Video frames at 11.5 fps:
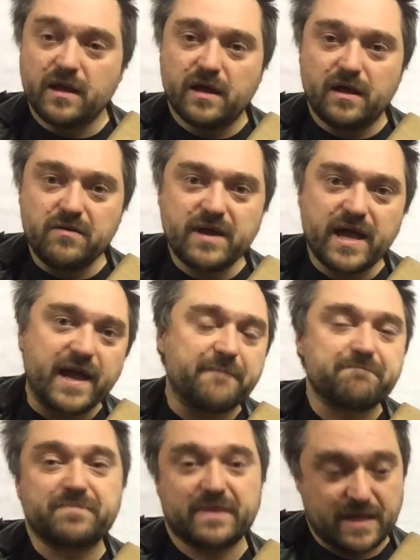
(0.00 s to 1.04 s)

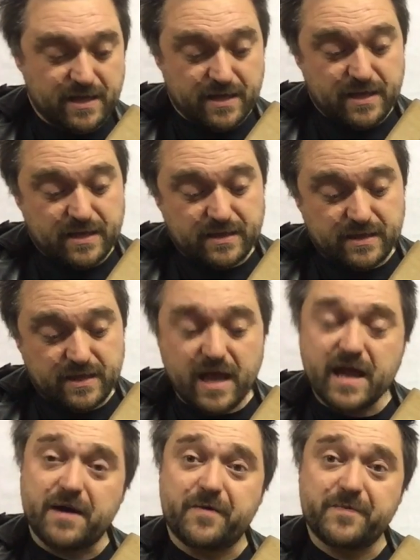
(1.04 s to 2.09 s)
Okay,
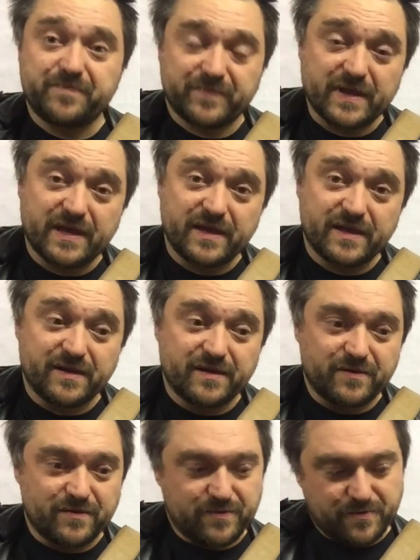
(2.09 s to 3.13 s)
now
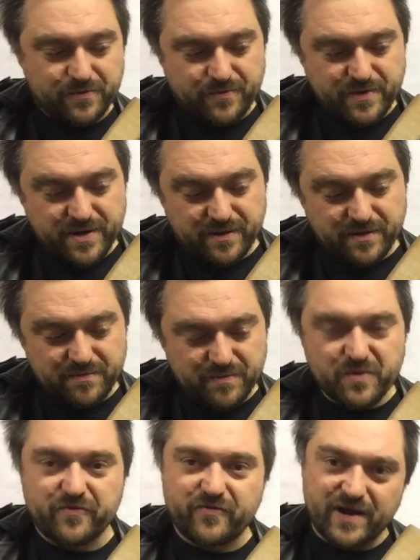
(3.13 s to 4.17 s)
we'll
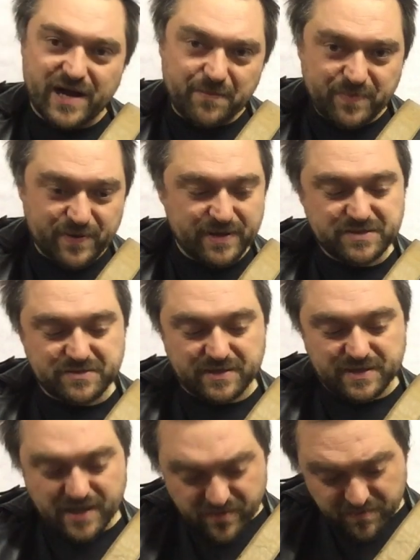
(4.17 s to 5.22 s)
move up to
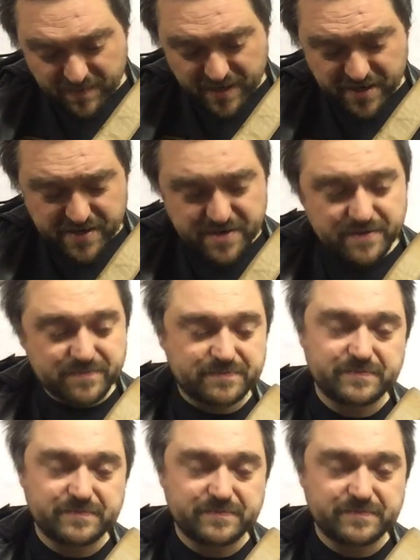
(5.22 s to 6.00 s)
another pattern.